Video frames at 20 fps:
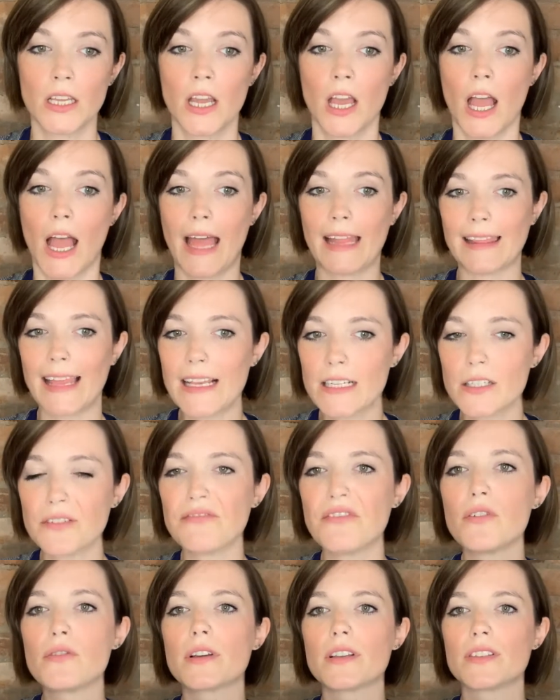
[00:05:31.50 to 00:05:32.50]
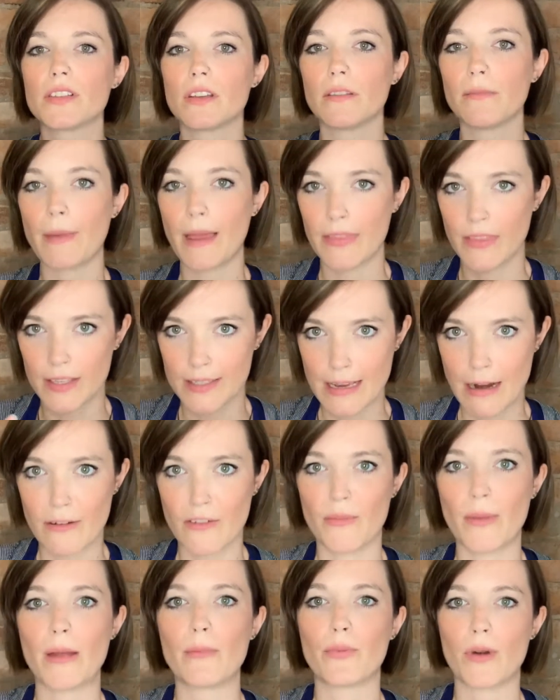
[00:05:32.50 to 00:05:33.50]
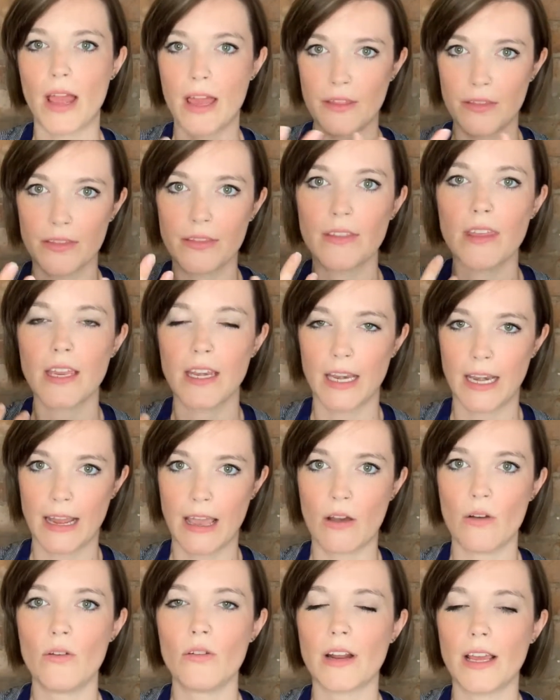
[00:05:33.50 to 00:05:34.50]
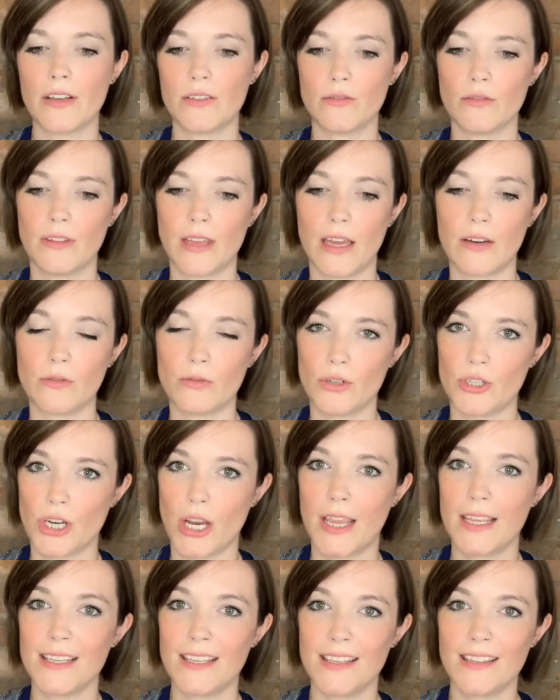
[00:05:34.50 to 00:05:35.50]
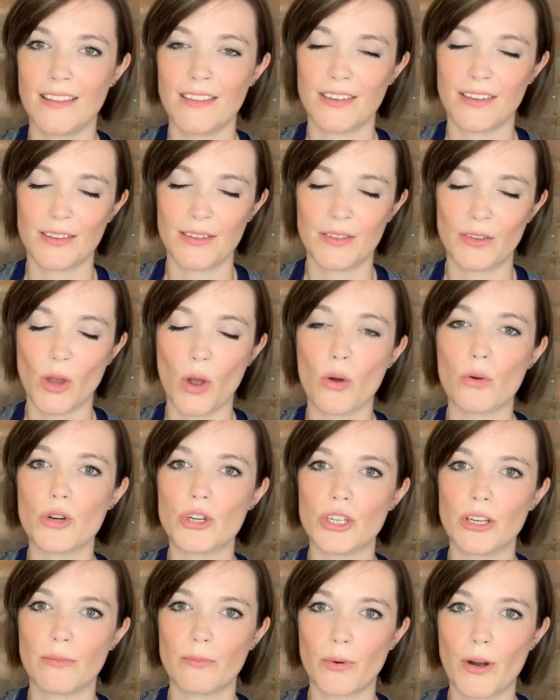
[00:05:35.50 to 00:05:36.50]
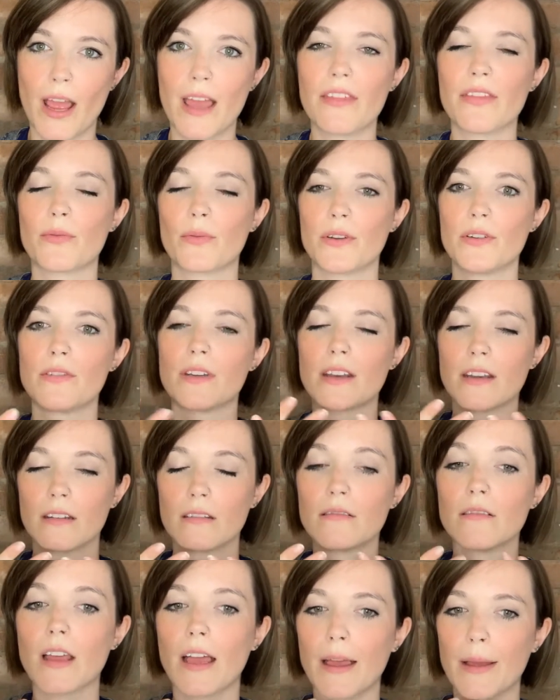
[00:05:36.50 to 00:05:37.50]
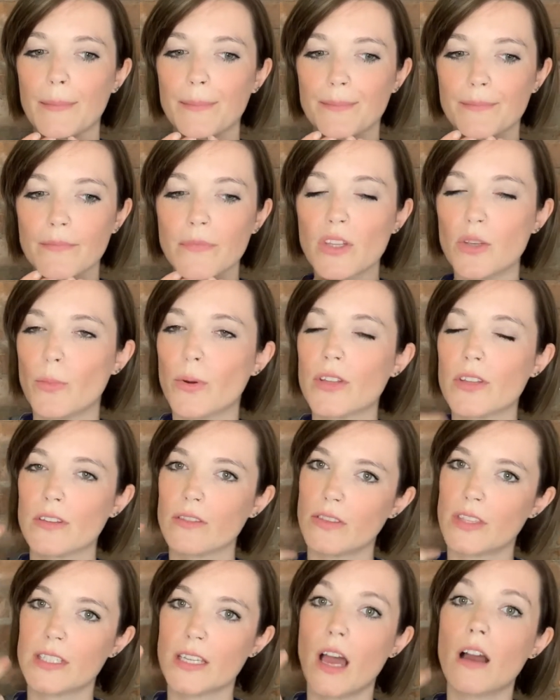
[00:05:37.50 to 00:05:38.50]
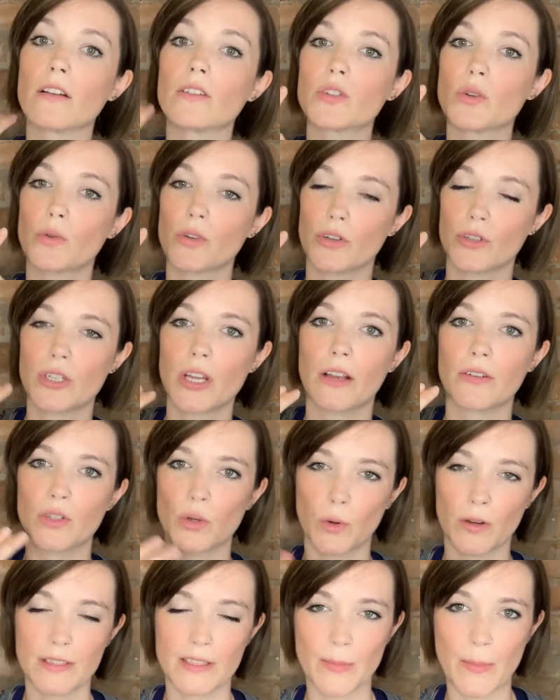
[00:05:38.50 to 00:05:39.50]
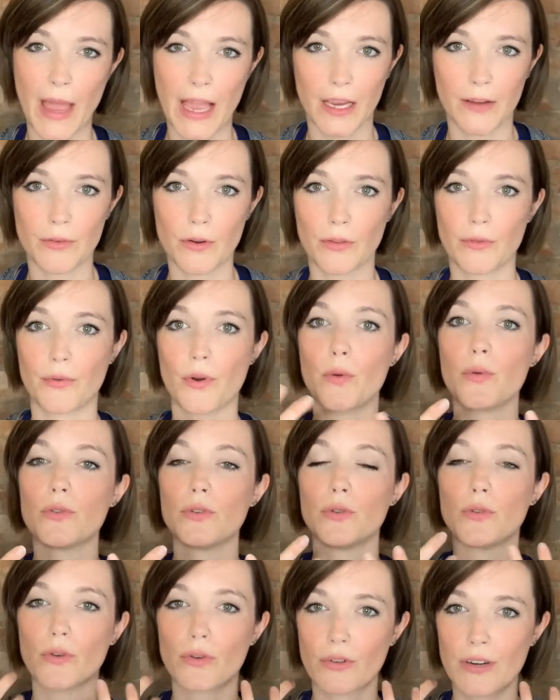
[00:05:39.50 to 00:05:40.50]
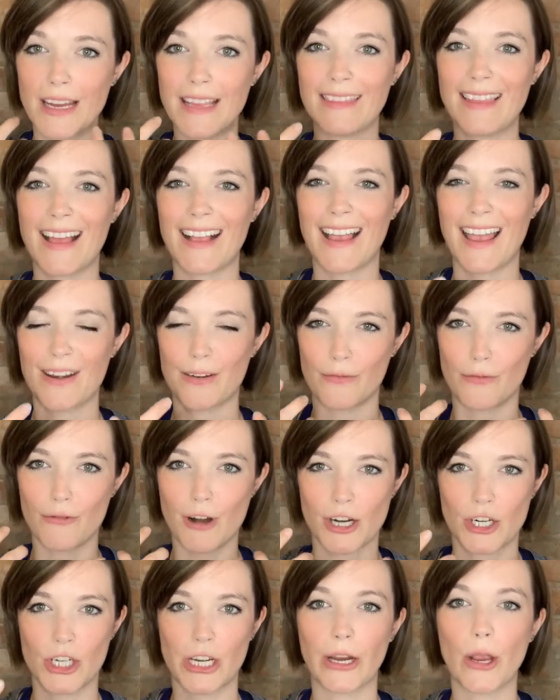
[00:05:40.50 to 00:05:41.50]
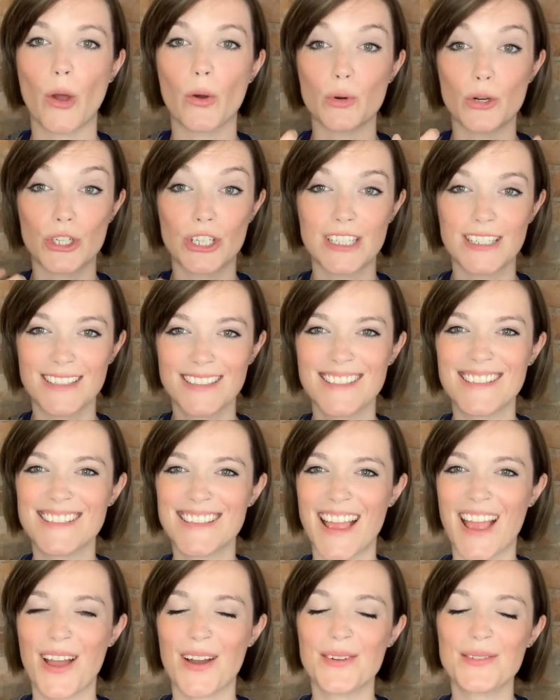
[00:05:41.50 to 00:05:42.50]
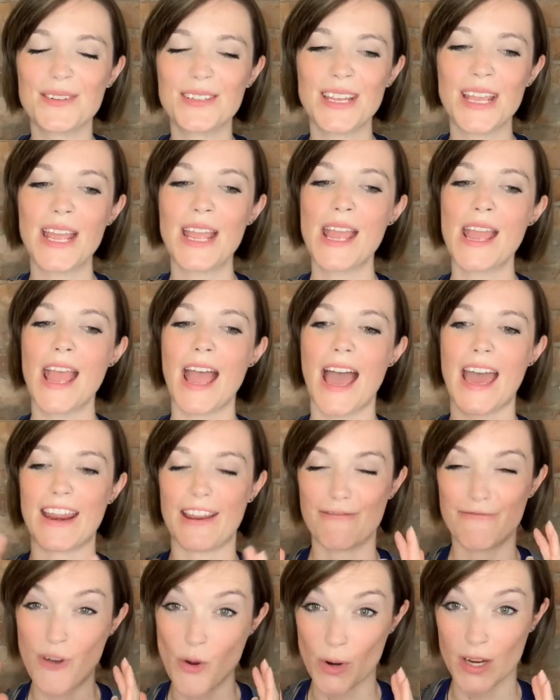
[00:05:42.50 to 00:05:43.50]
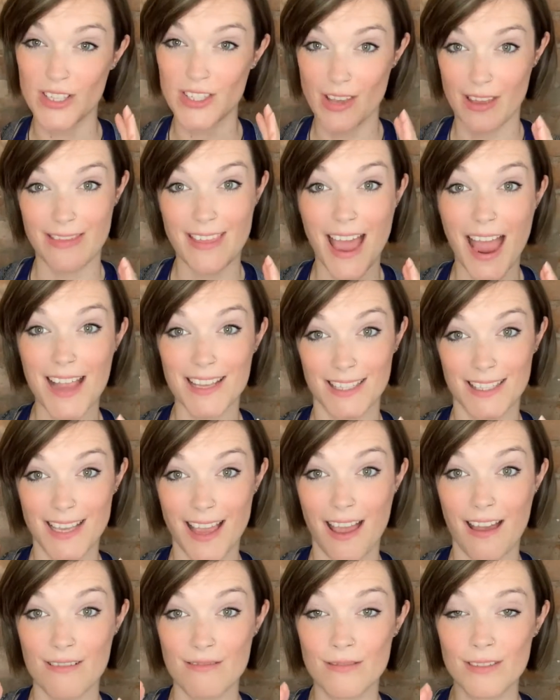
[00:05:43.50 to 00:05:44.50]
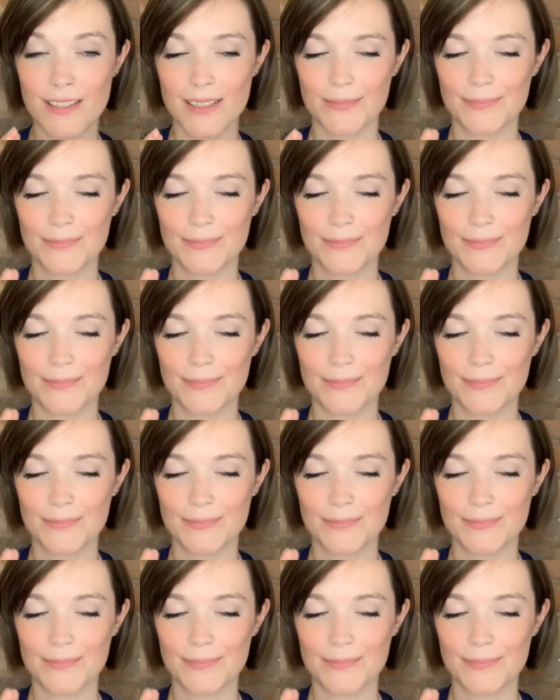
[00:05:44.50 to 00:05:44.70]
I like to focus on the sound of my breath in and out. I do that ujjayi, the ocean breath, where you can you put your tongue towards the back of your throat and you create that kind of rushing ocean sound. I focus on that sound.